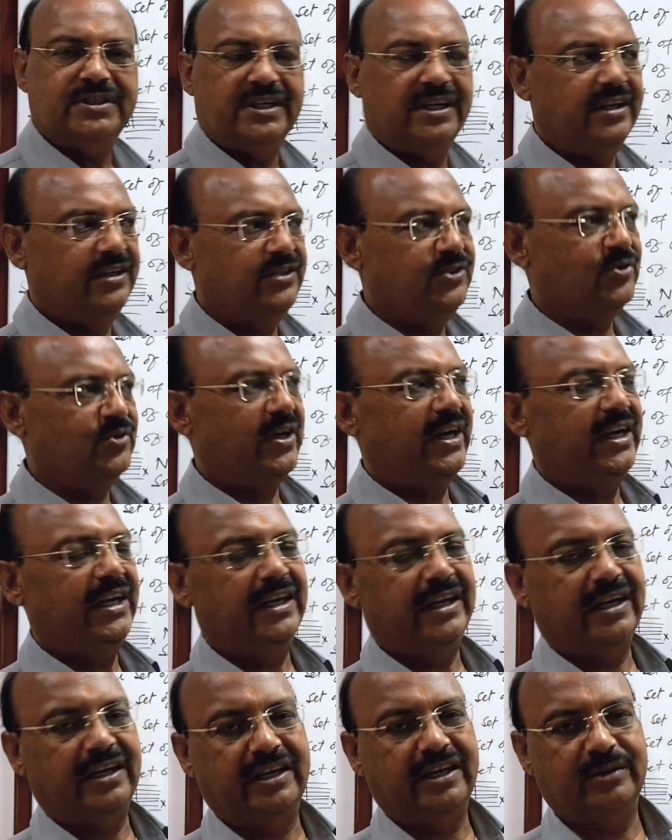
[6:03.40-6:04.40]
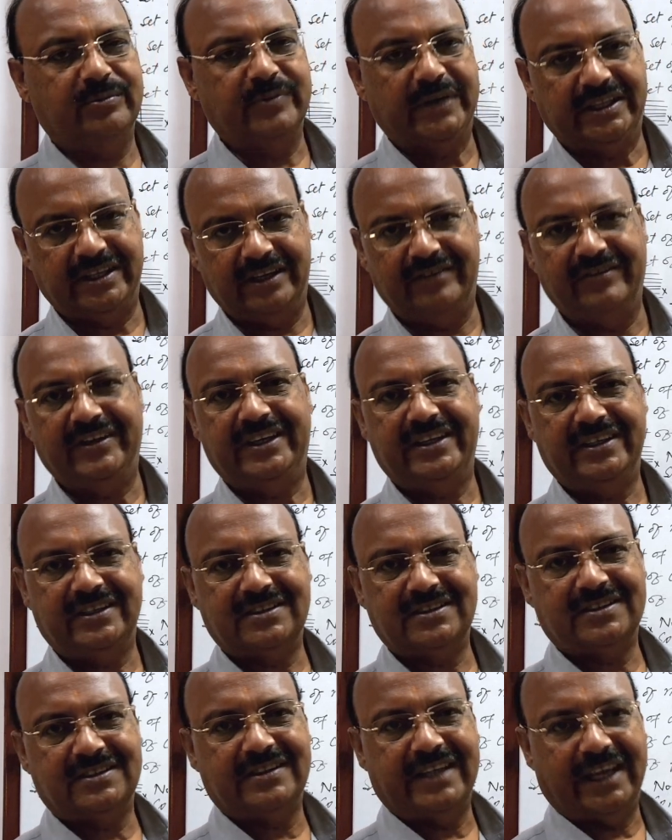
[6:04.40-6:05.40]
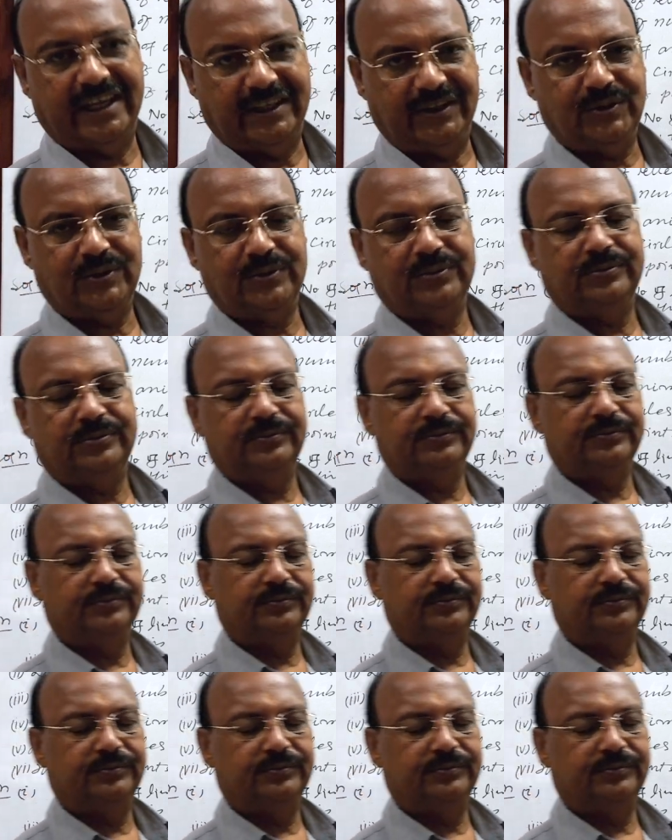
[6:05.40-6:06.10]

and enjoy learning mathematics. Thank you.